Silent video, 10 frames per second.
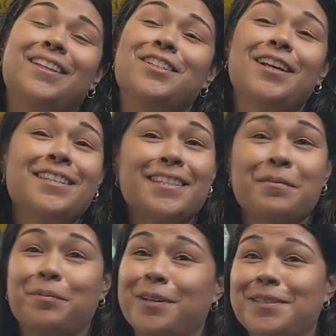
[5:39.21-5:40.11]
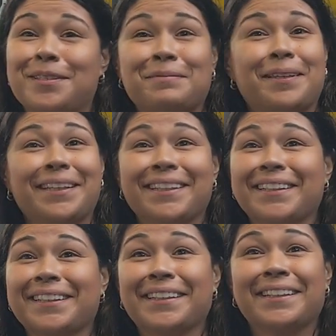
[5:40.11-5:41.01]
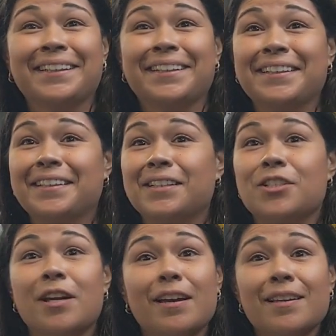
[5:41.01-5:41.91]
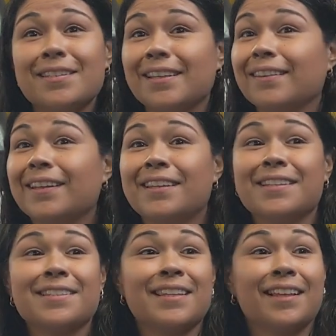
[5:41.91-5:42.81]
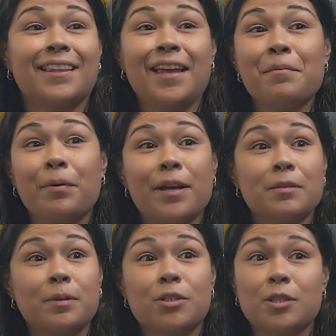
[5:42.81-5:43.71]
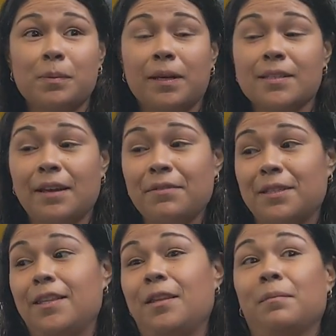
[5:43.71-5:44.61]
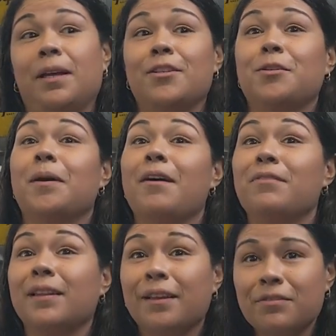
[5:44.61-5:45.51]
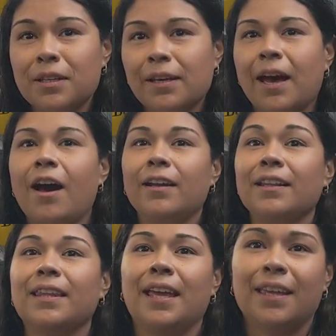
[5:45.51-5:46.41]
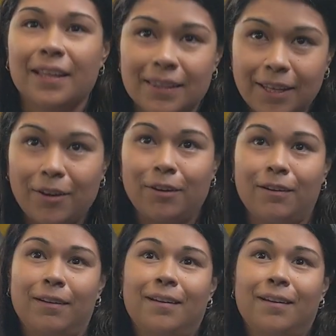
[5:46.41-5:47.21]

Jess impresses me. Okay. Jess and Liz, like, they impress me just because I've seen them, like, do heavy lifting. How did they get there?